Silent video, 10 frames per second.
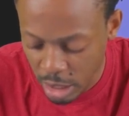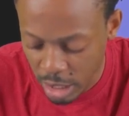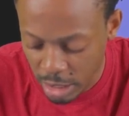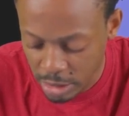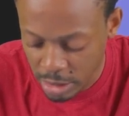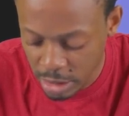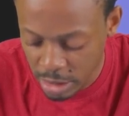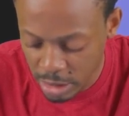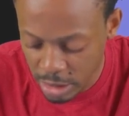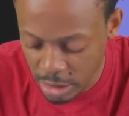has
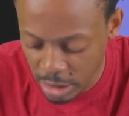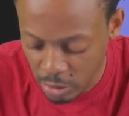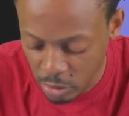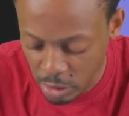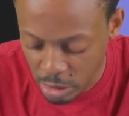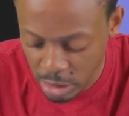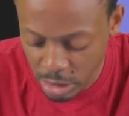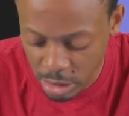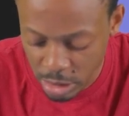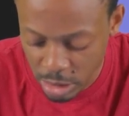60 seconds in
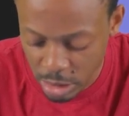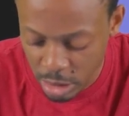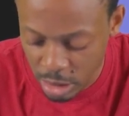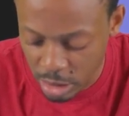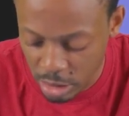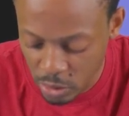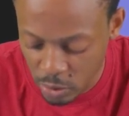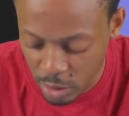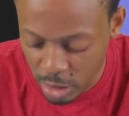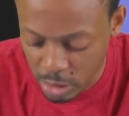it. This
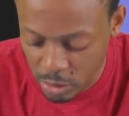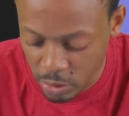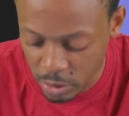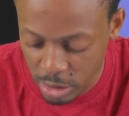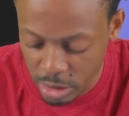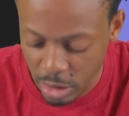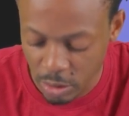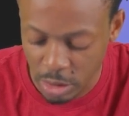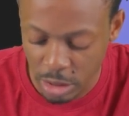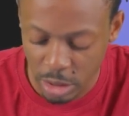will cancel this
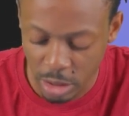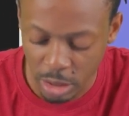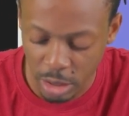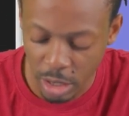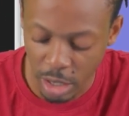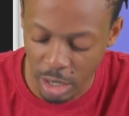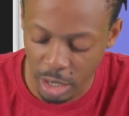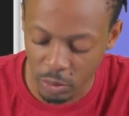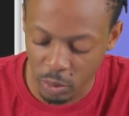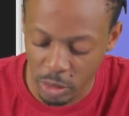out here,
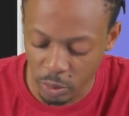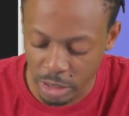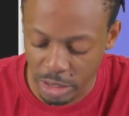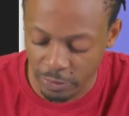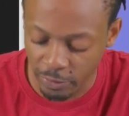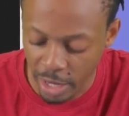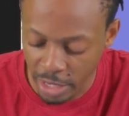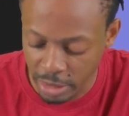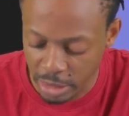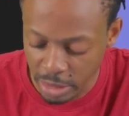and when we
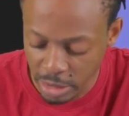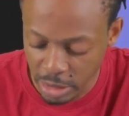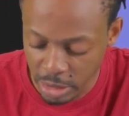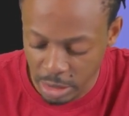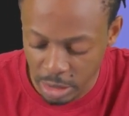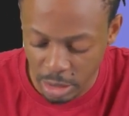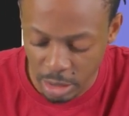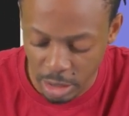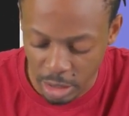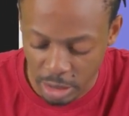divide this
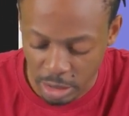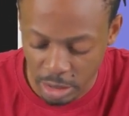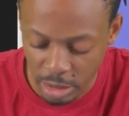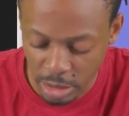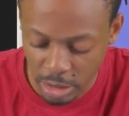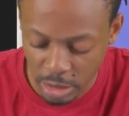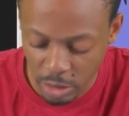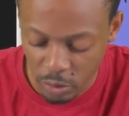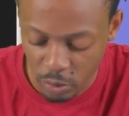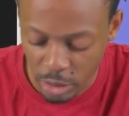and this,
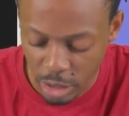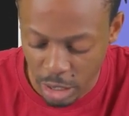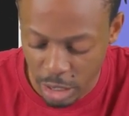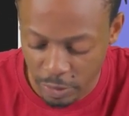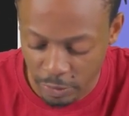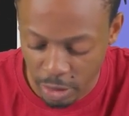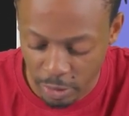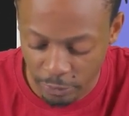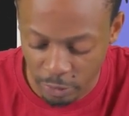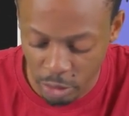we have
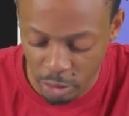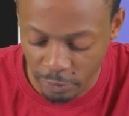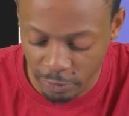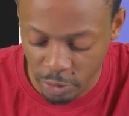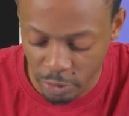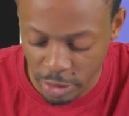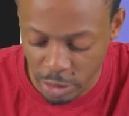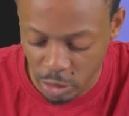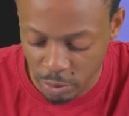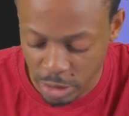our volume flow
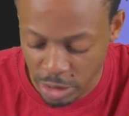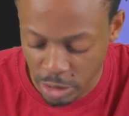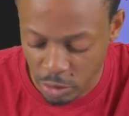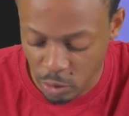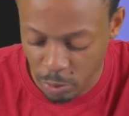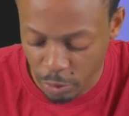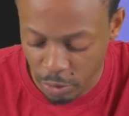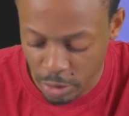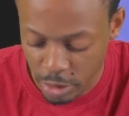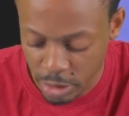rate to be
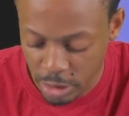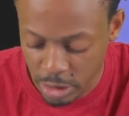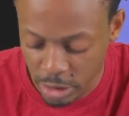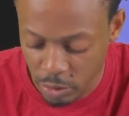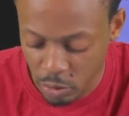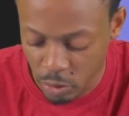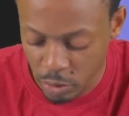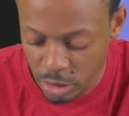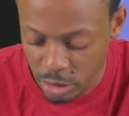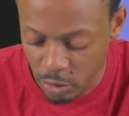
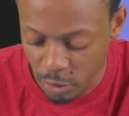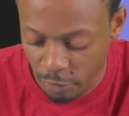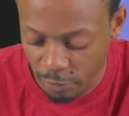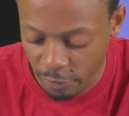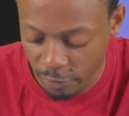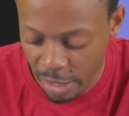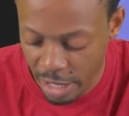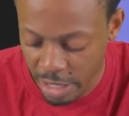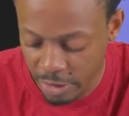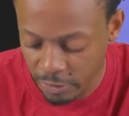
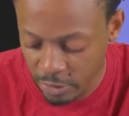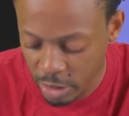0.005